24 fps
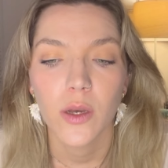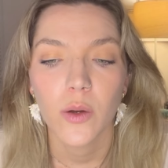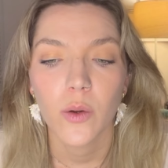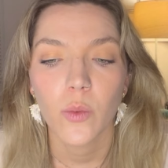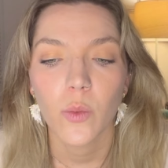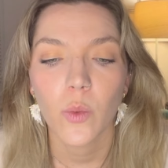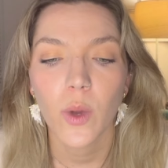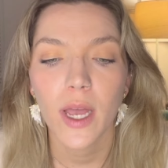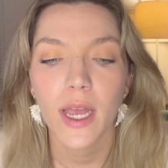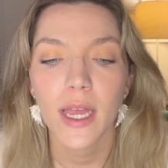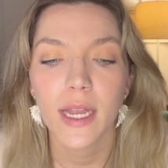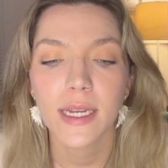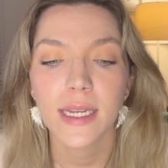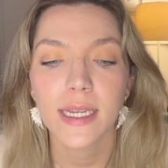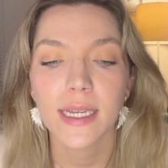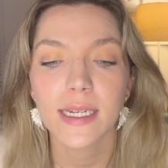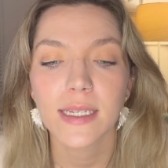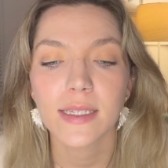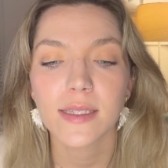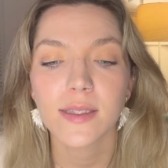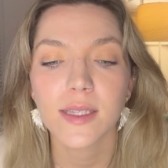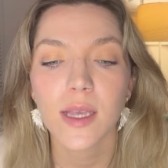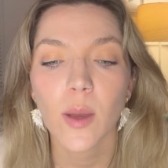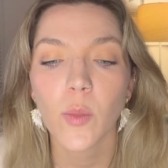When it
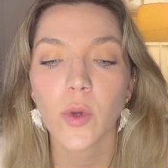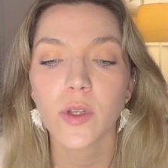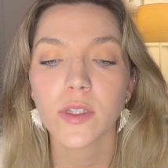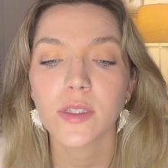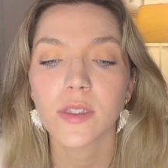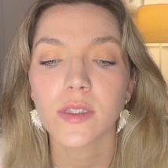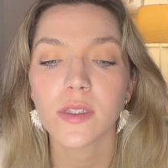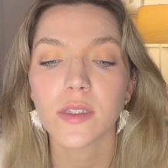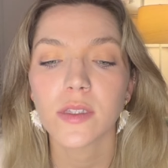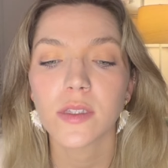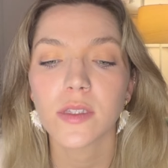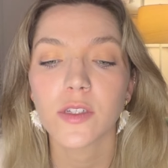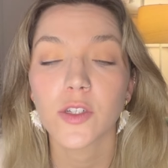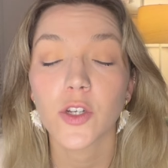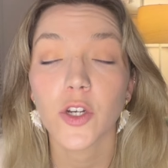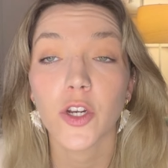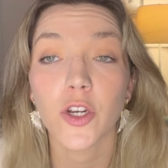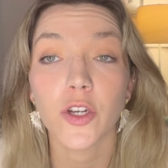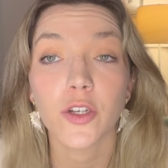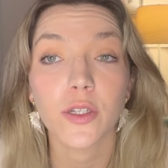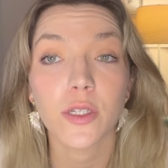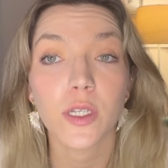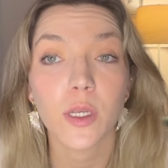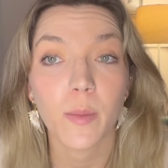is someone's
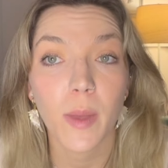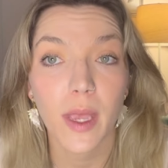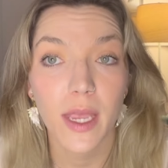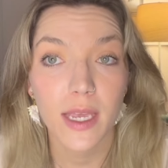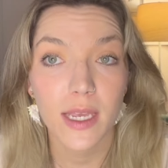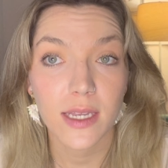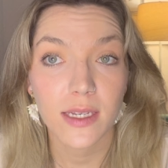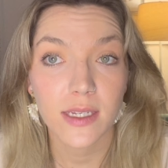turn to make